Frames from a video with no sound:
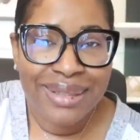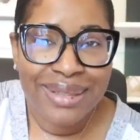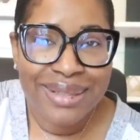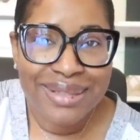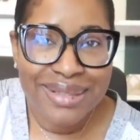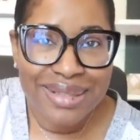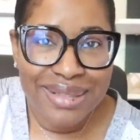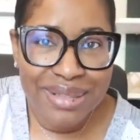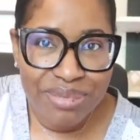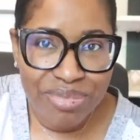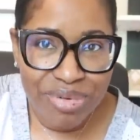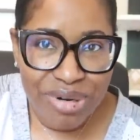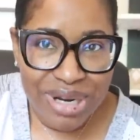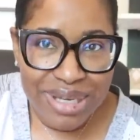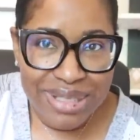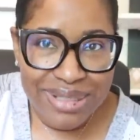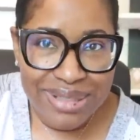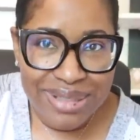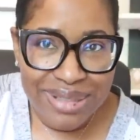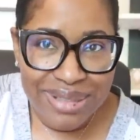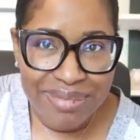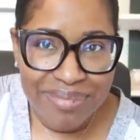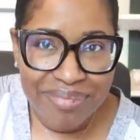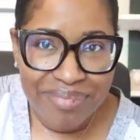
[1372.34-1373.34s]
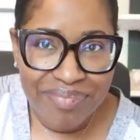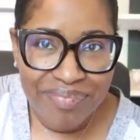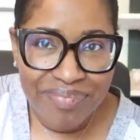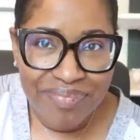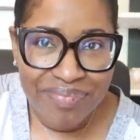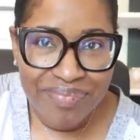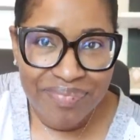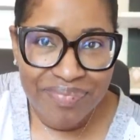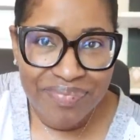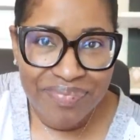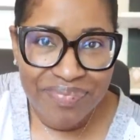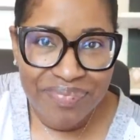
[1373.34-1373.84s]
It's a little pricey.
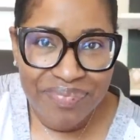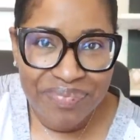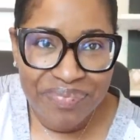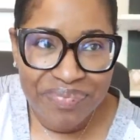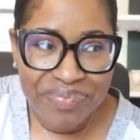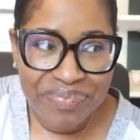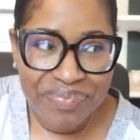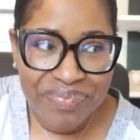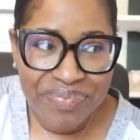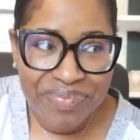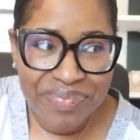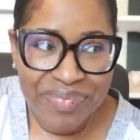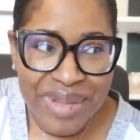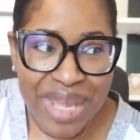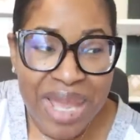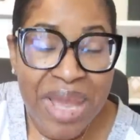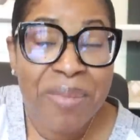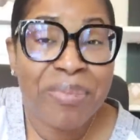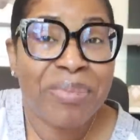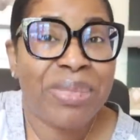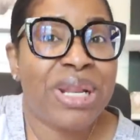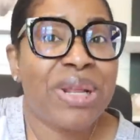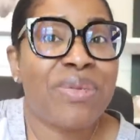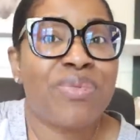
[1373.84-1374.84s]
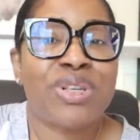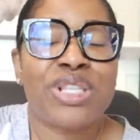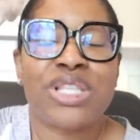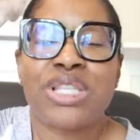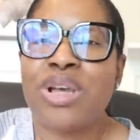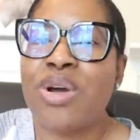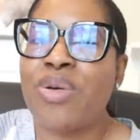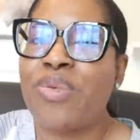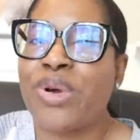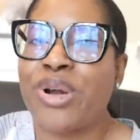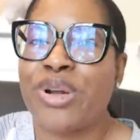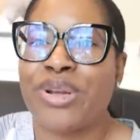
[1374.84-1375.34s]
But it was
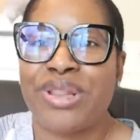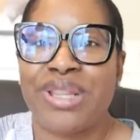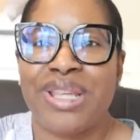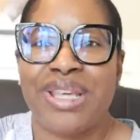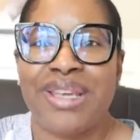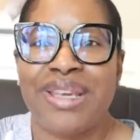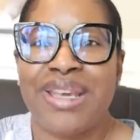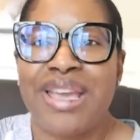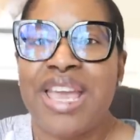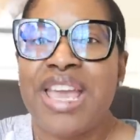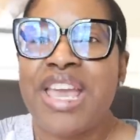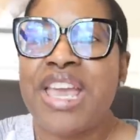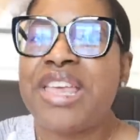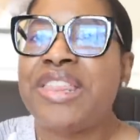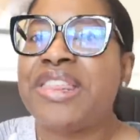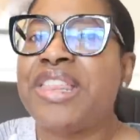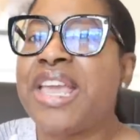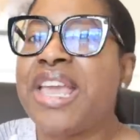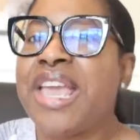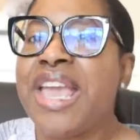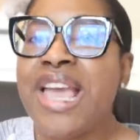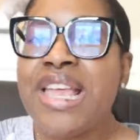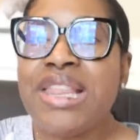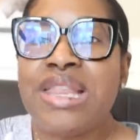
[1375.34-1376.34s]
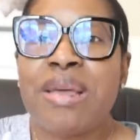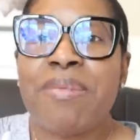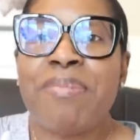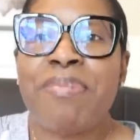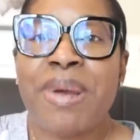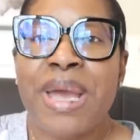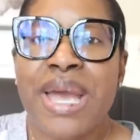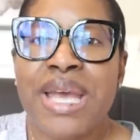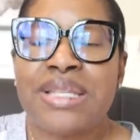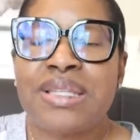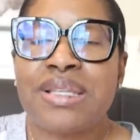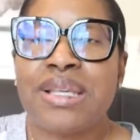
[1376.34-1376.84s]
so worth it. They had the
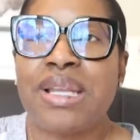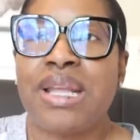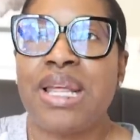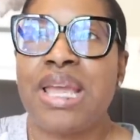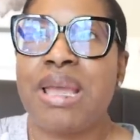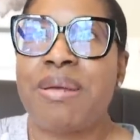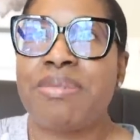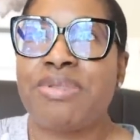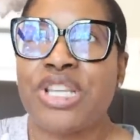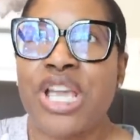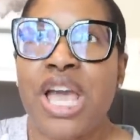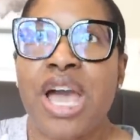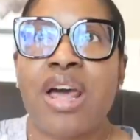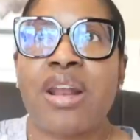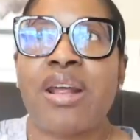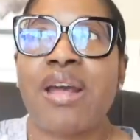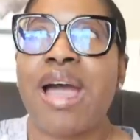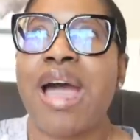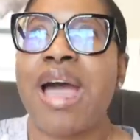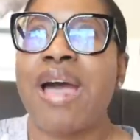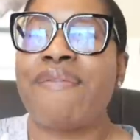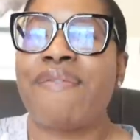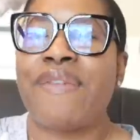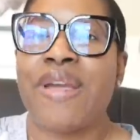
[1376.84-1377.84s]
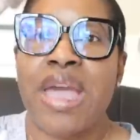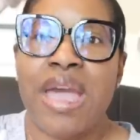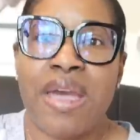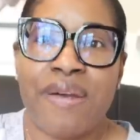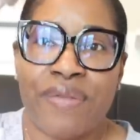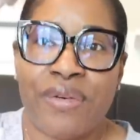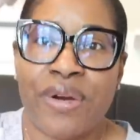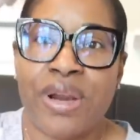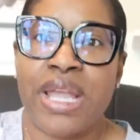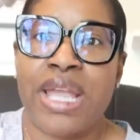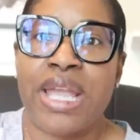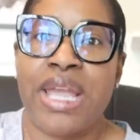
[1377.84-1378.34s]
best clam chowder I've
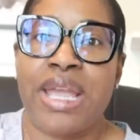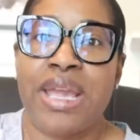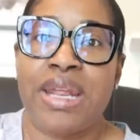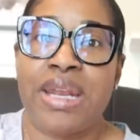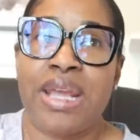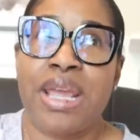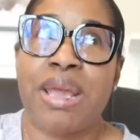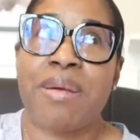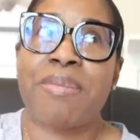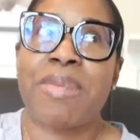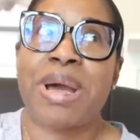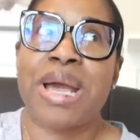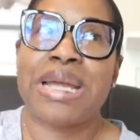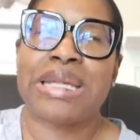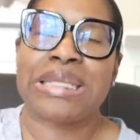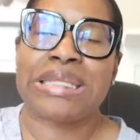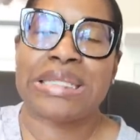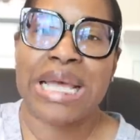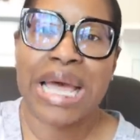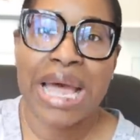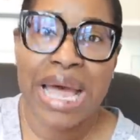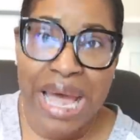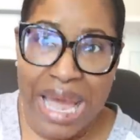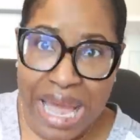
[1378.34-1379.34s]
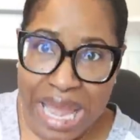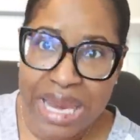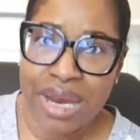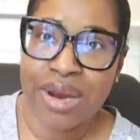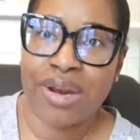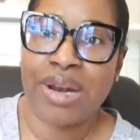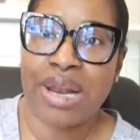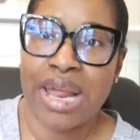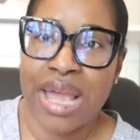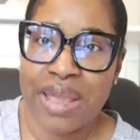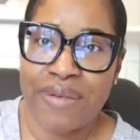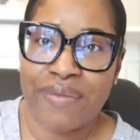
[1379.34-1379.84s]
ever had in my
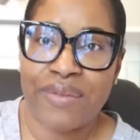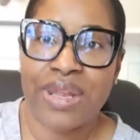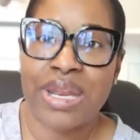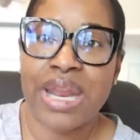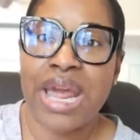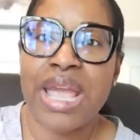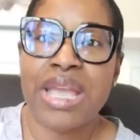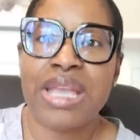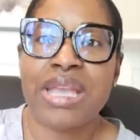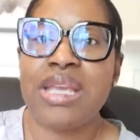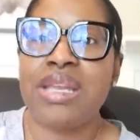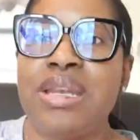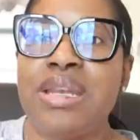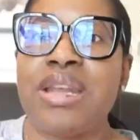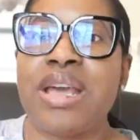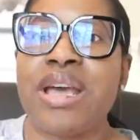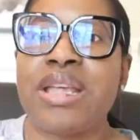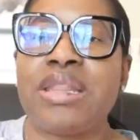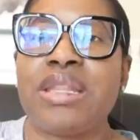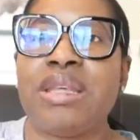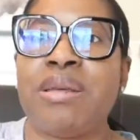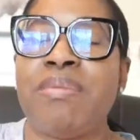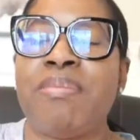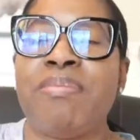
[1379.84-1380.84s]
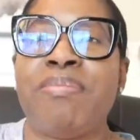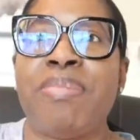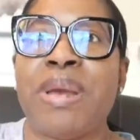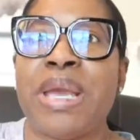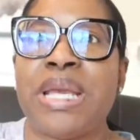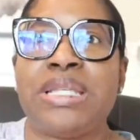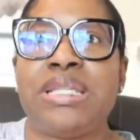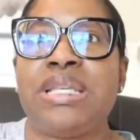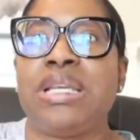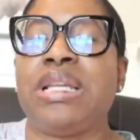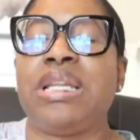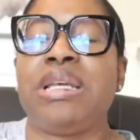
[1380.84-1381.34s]
entire life. And I nothing
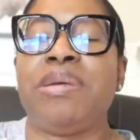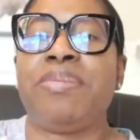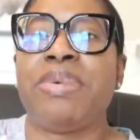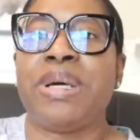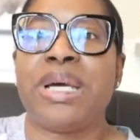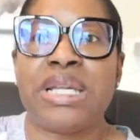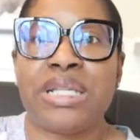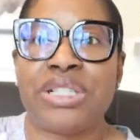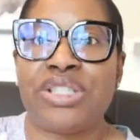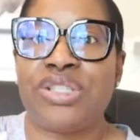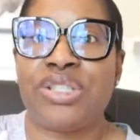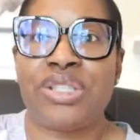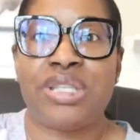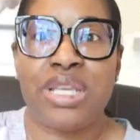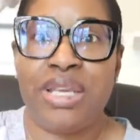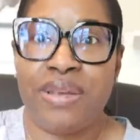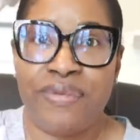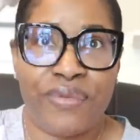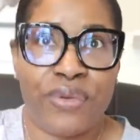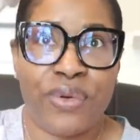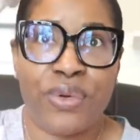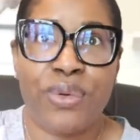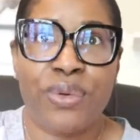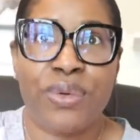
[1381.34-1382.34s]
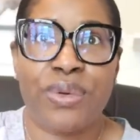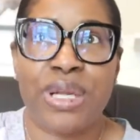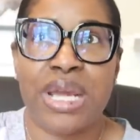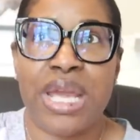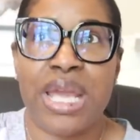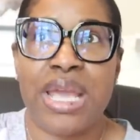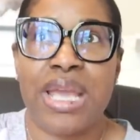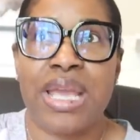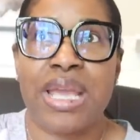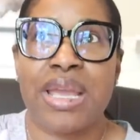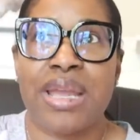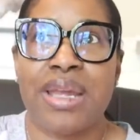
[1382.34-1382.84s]
basically but seafood
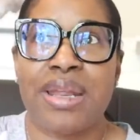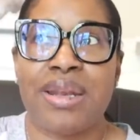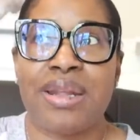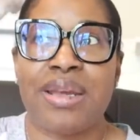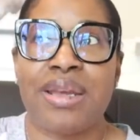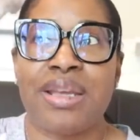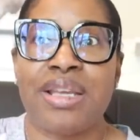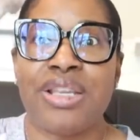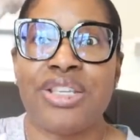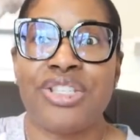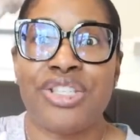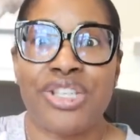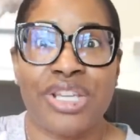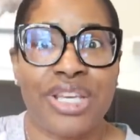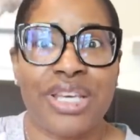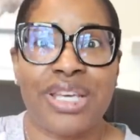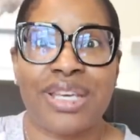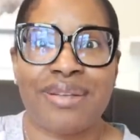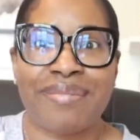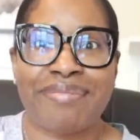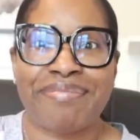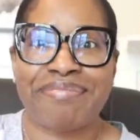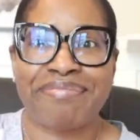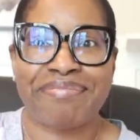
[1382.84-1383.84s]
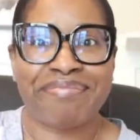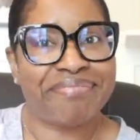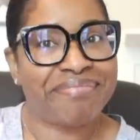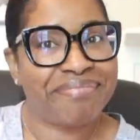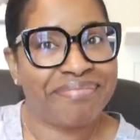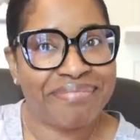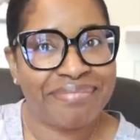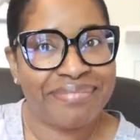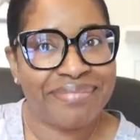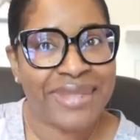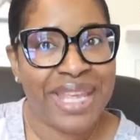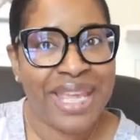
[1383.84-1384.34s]
and chicken.
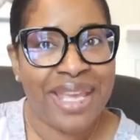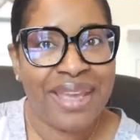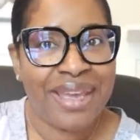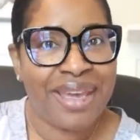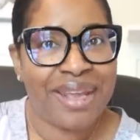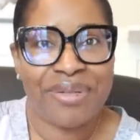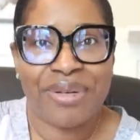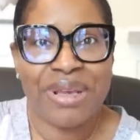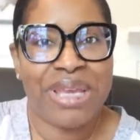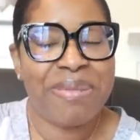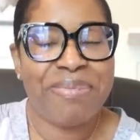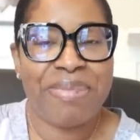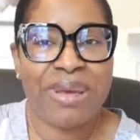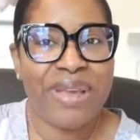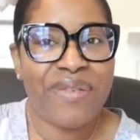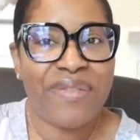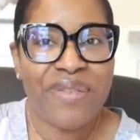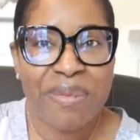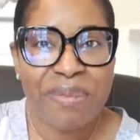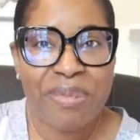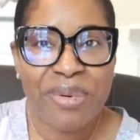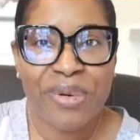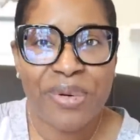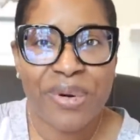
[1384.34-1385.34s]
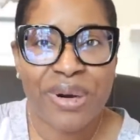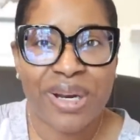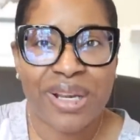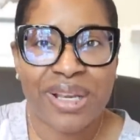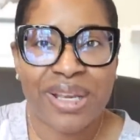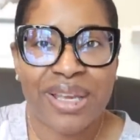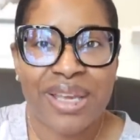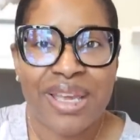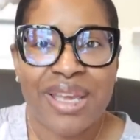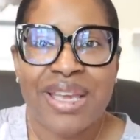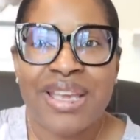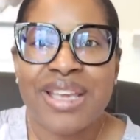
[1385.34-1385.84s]
I don't eat beef and
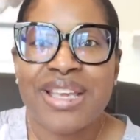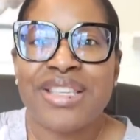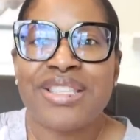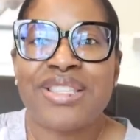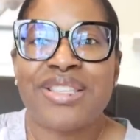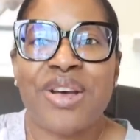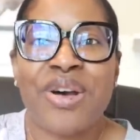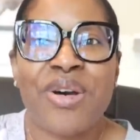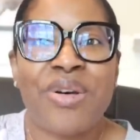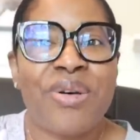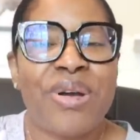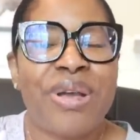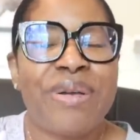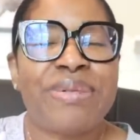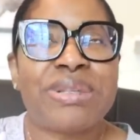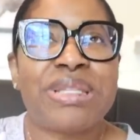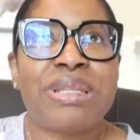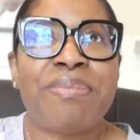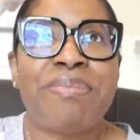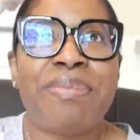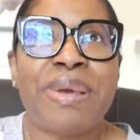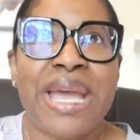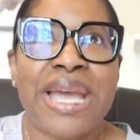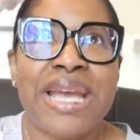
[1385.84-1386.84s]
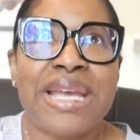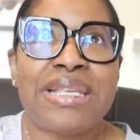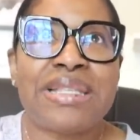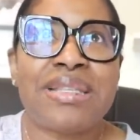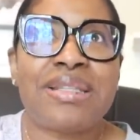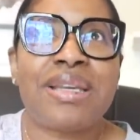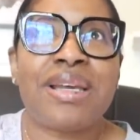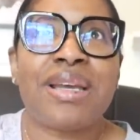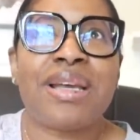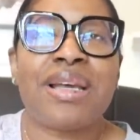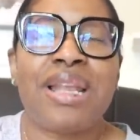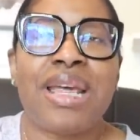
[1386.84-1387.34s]
pork. So it was the
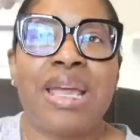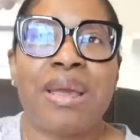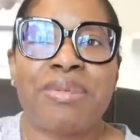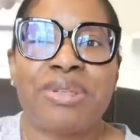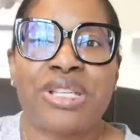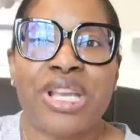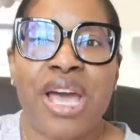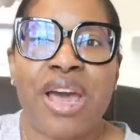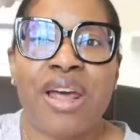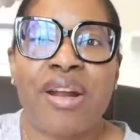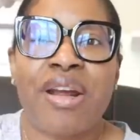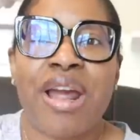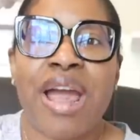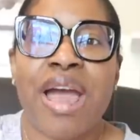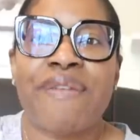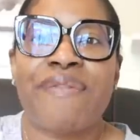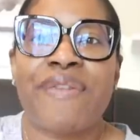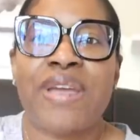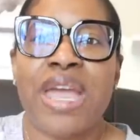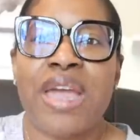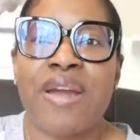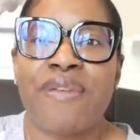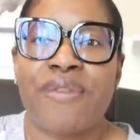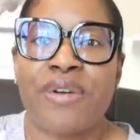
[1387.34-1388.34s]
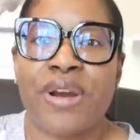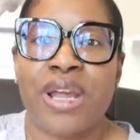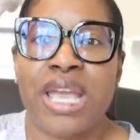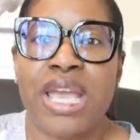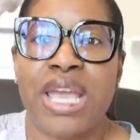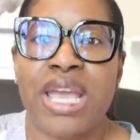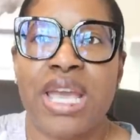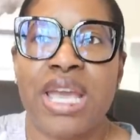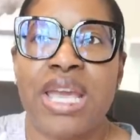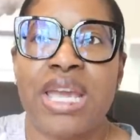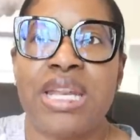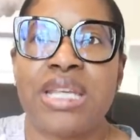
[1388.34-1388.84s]
best clam chowder I've ever
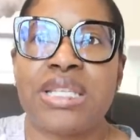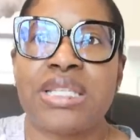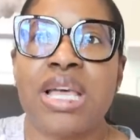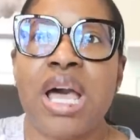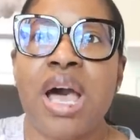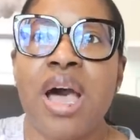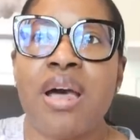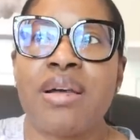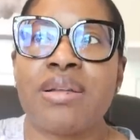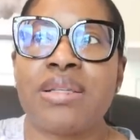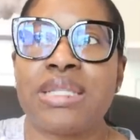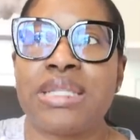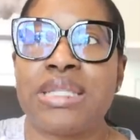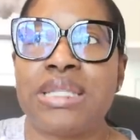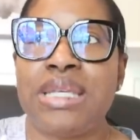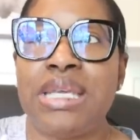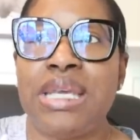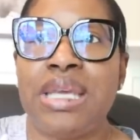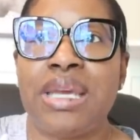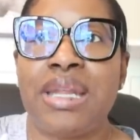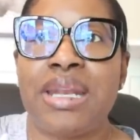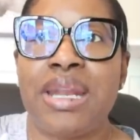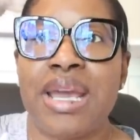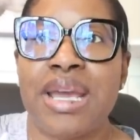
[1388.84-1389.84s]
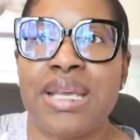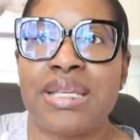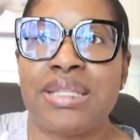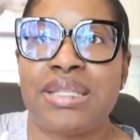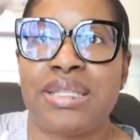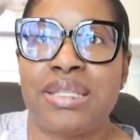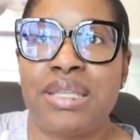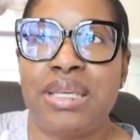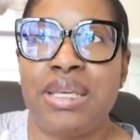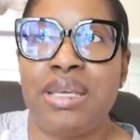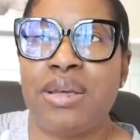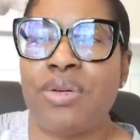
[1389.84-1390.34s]
had. And it's called C&S
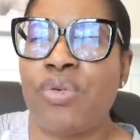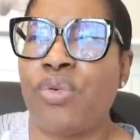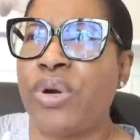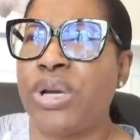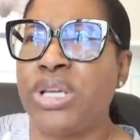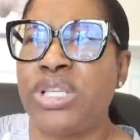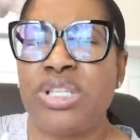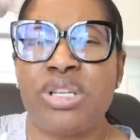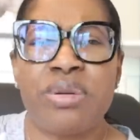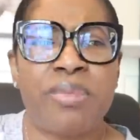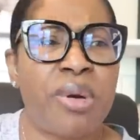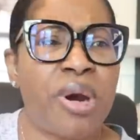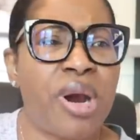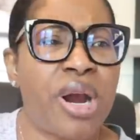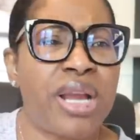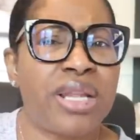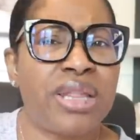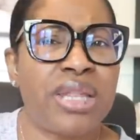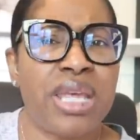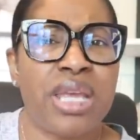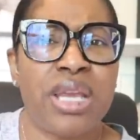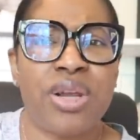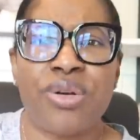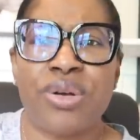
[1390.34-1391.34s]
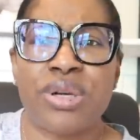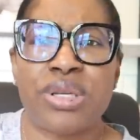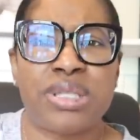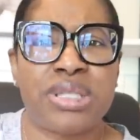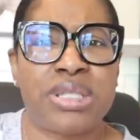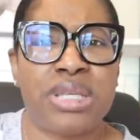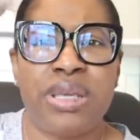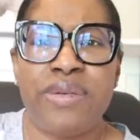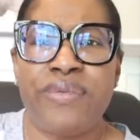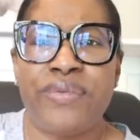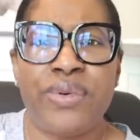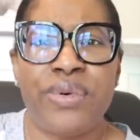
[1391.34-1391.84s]
sea Oyster Bar, I think, or
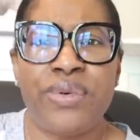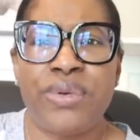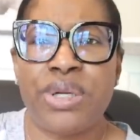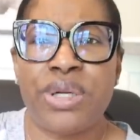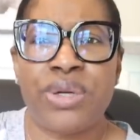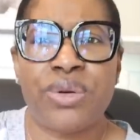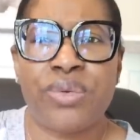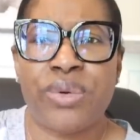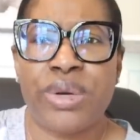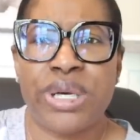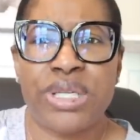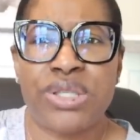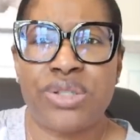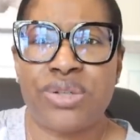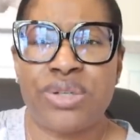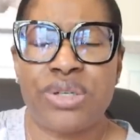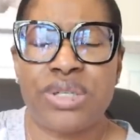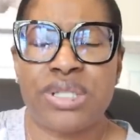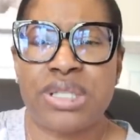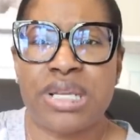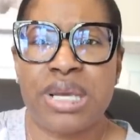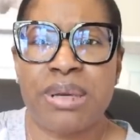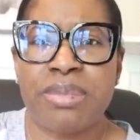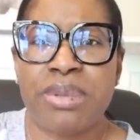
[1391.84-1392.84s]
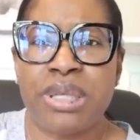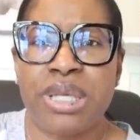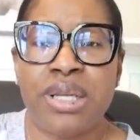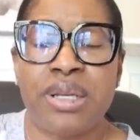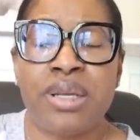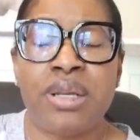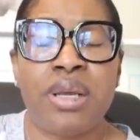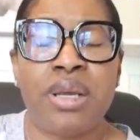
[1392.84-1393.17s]
Seafood and Oyster or something.